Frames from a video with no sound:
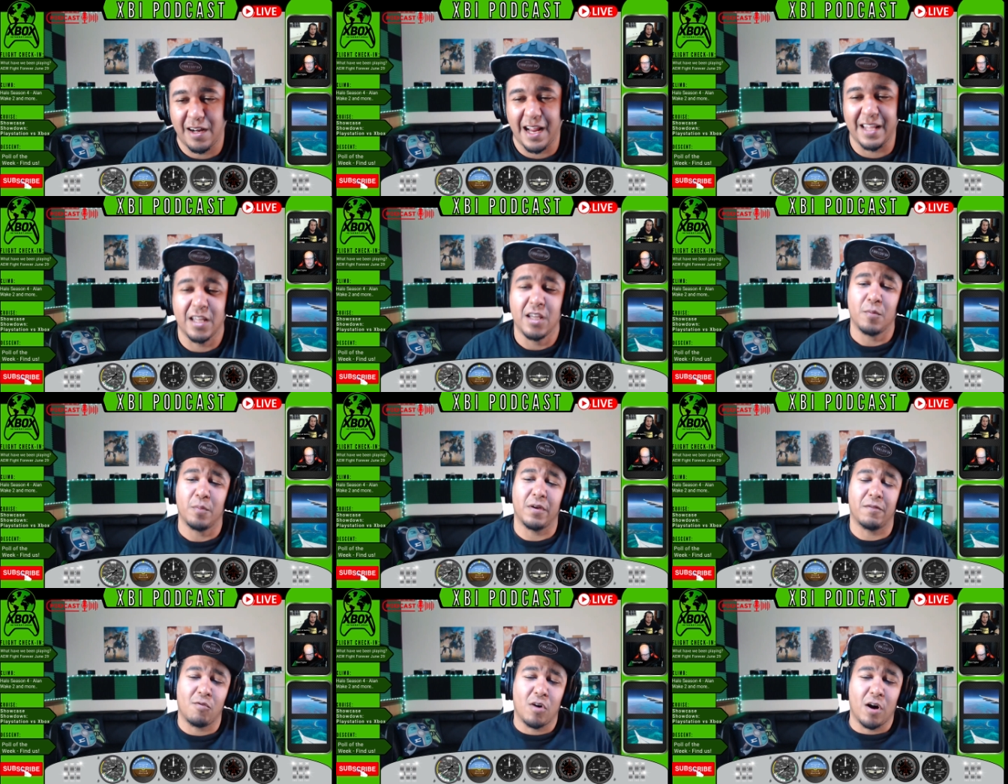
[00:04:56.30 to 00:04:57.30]
based
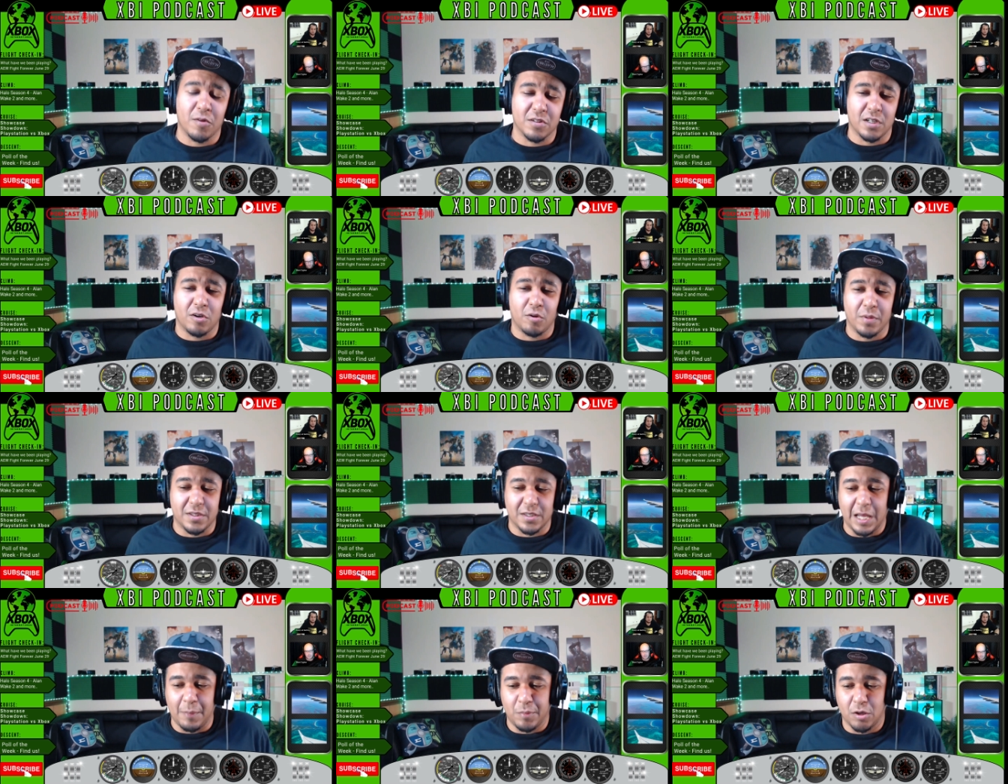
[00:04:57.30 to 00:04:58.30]
on
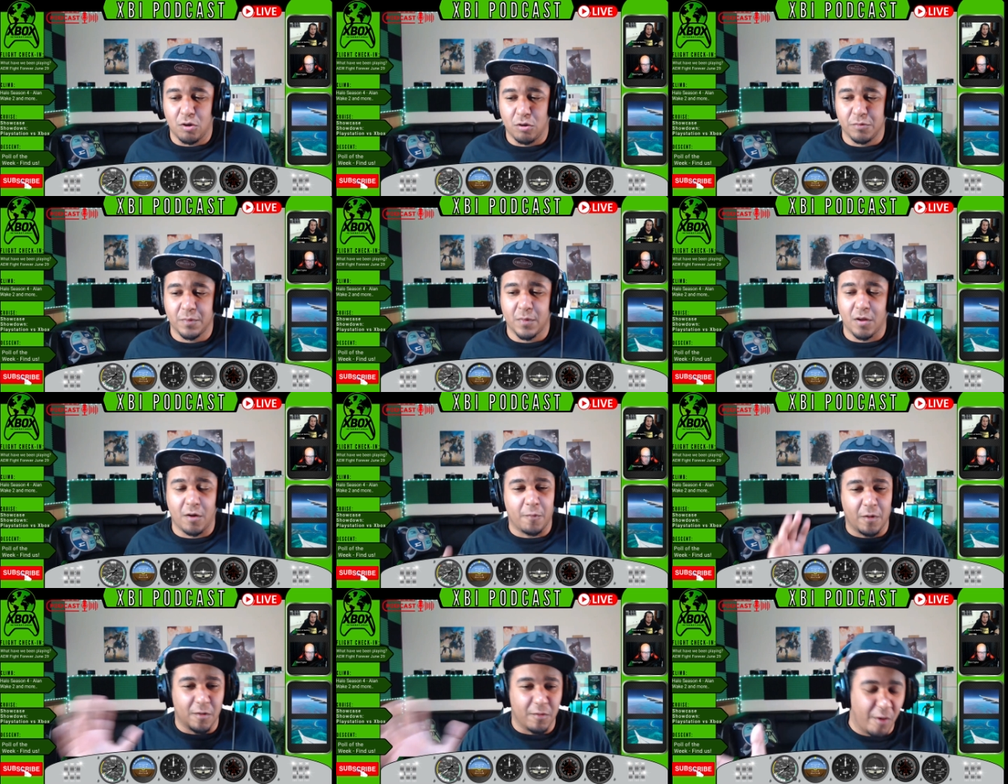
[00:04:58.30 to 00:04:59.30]
like
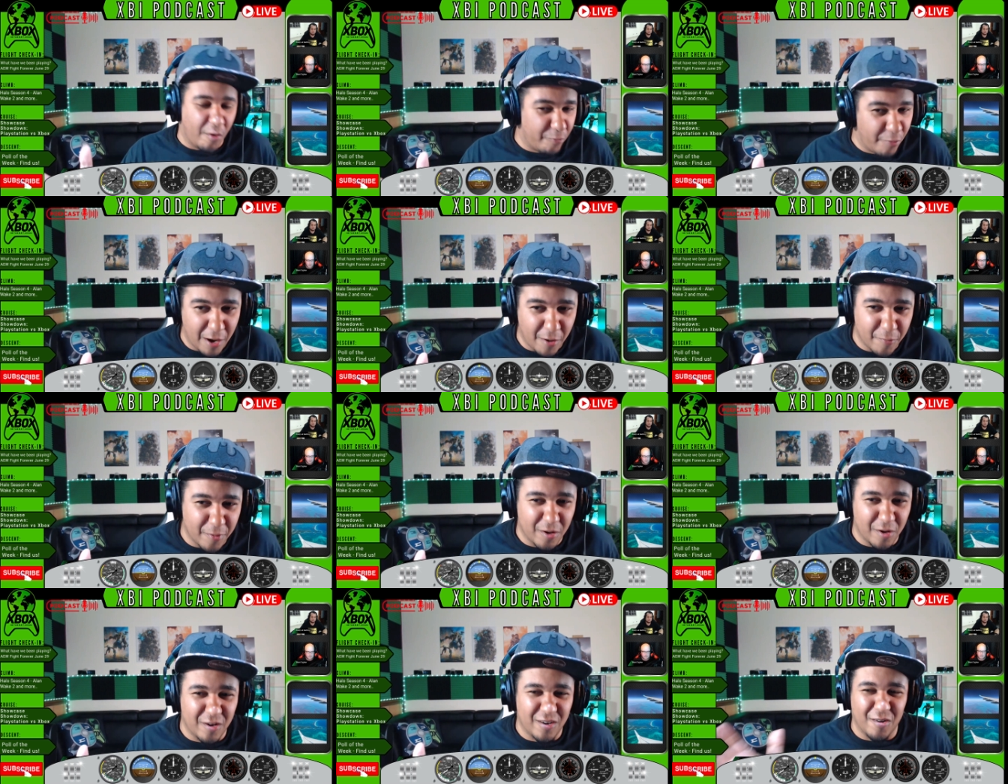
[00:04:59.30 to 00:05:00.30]
before I was a little bit
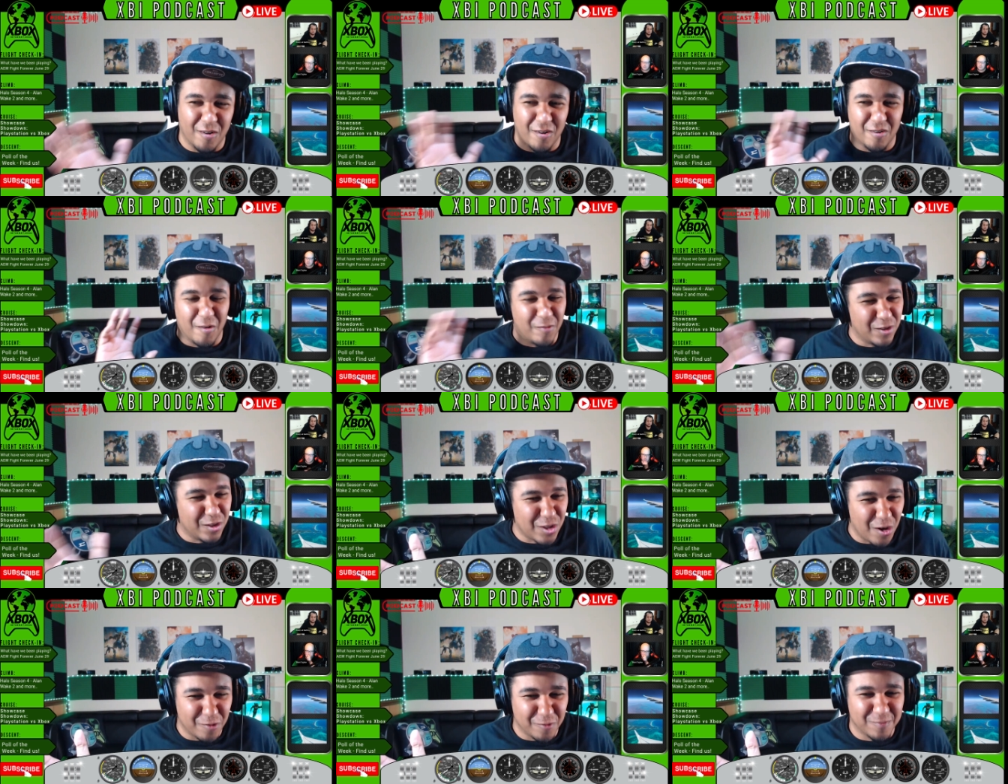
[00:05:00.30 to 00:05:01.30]
skeptical of
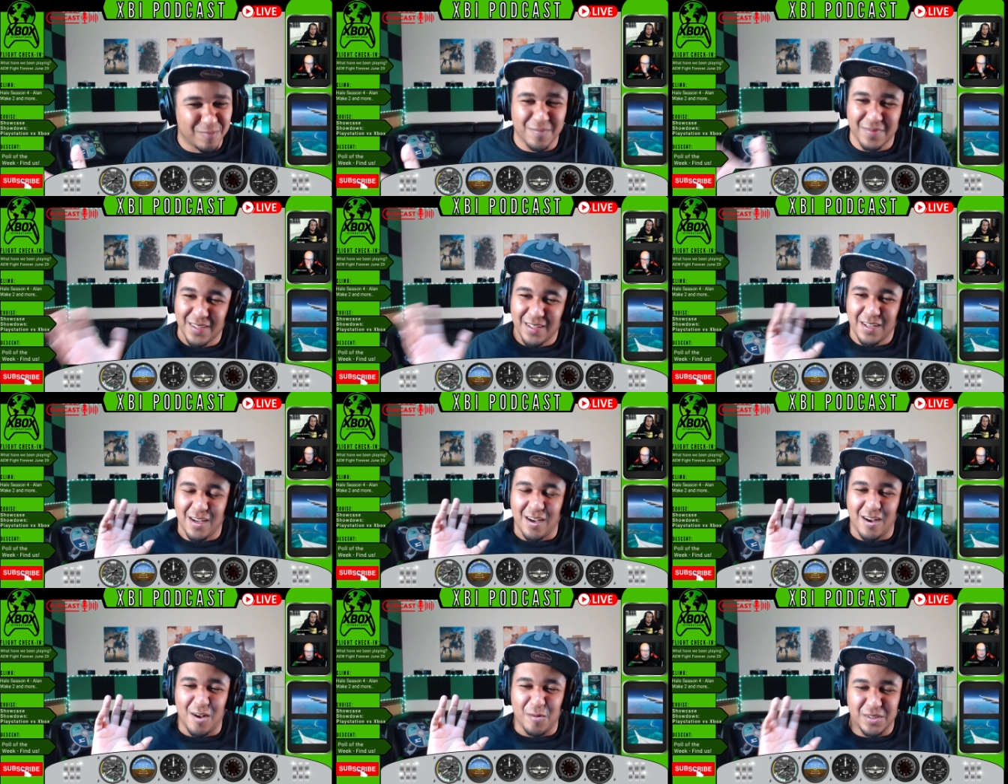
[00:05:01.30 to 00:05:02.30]
a friend
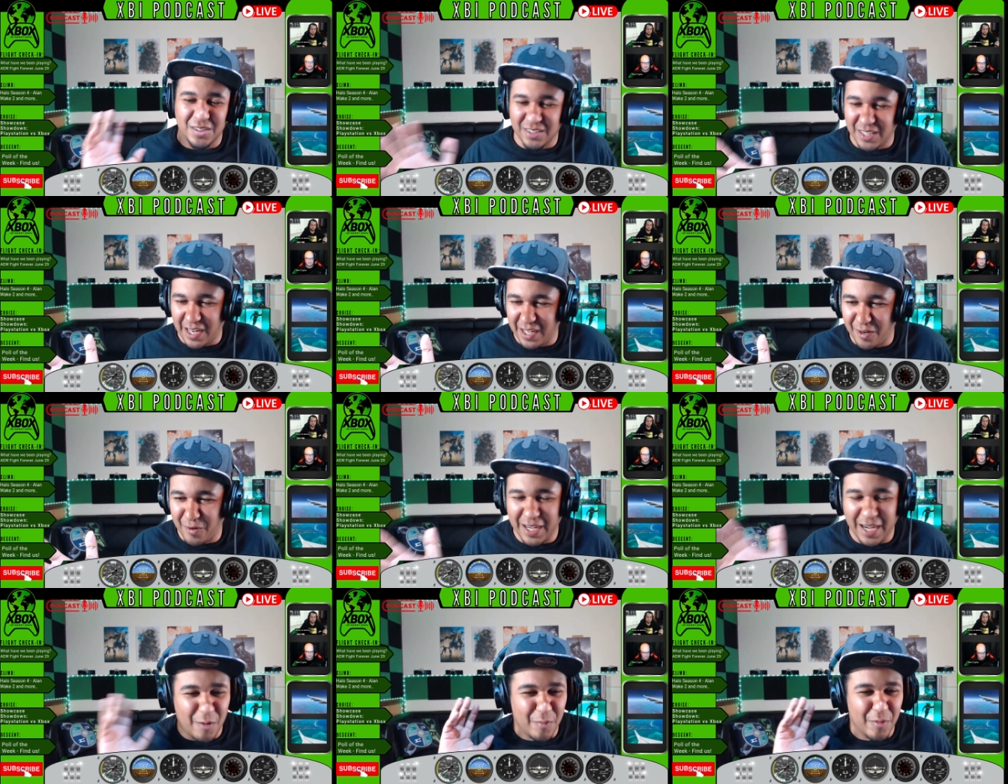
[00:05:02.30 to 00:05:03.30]
of the show.